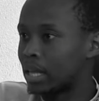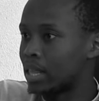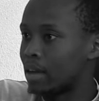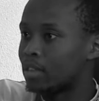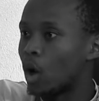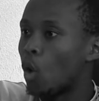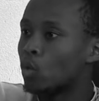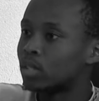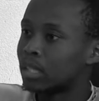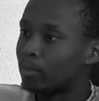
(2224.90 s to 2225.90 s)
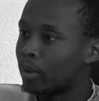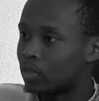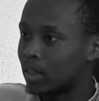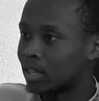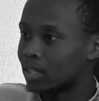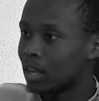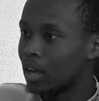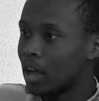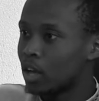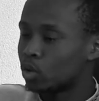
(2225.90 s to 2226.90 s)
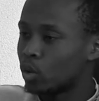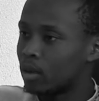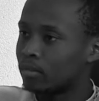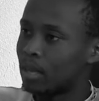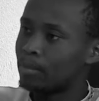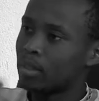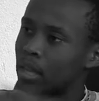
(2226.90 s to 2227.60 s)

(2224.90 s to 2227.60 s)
They have their own separate things. Sure. So you have something